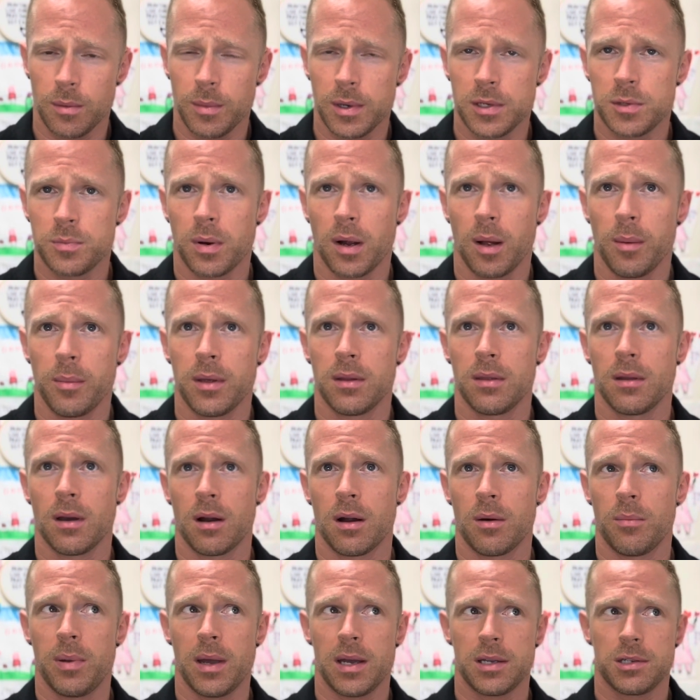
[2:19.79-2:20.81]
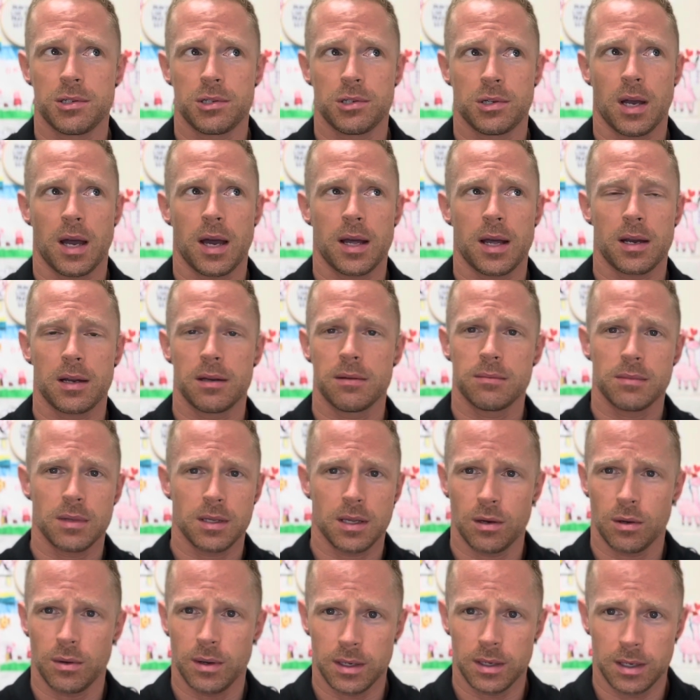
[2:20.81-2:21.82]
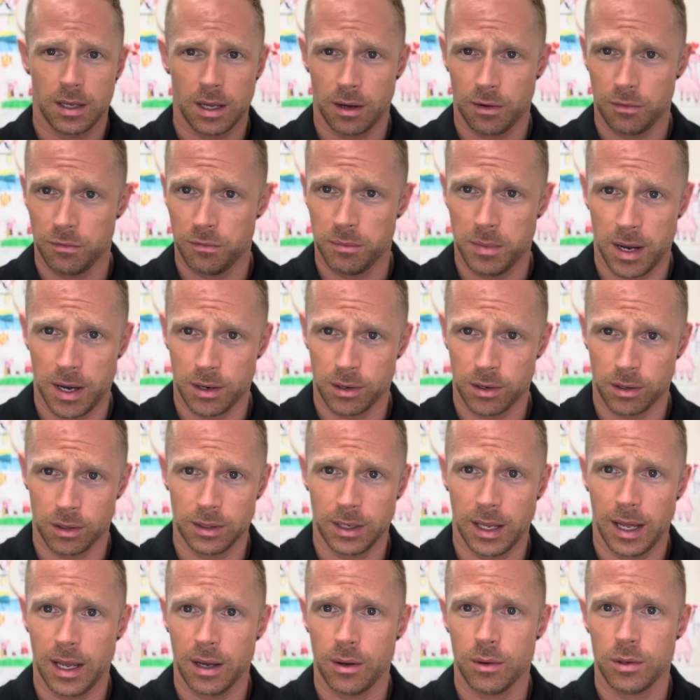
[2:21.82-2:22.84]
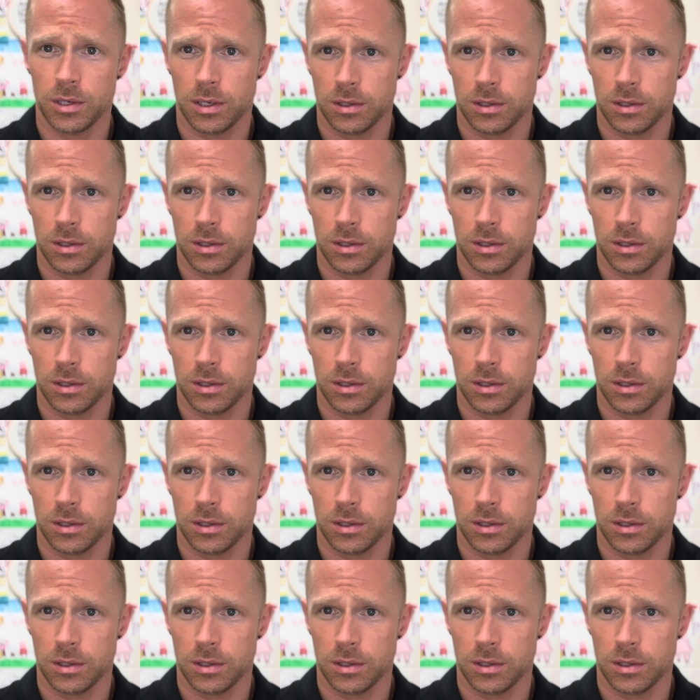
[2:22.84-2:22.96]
It's probably our best shot at, in kind of modern language,